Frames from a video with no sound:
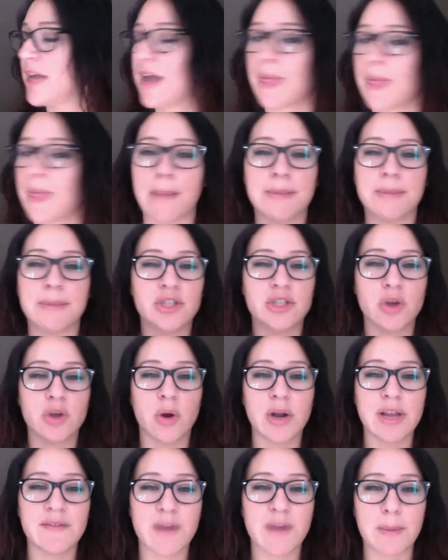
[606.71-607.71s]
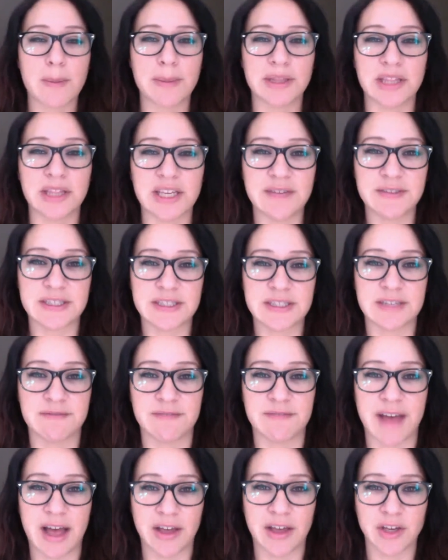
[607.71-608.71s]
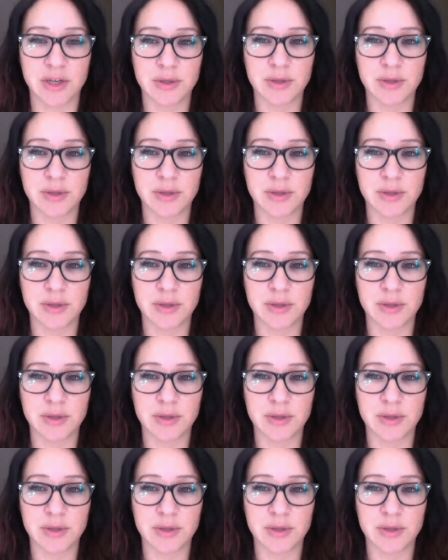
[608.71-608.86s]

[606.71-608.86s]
The majority of our beliefs and values